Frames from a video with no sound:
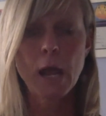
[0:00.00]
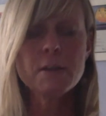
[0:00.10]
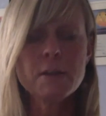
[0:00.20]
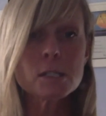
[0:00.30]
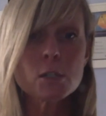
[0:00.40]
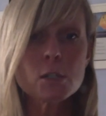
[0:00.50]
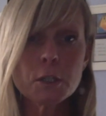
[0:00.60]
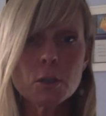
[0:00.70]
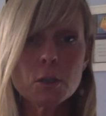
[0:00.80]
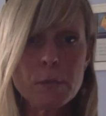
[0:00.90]
And this is a
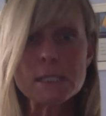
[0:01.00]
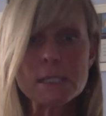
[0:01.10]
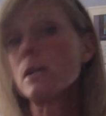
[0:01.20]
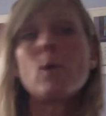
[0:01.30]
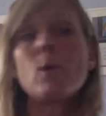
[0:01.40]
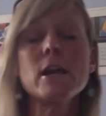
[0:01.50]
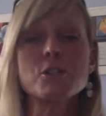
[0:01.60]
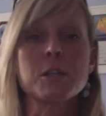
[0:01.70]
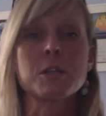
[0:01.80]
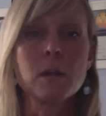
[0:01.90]
critical piece of the
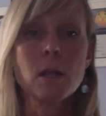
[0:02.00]
equation.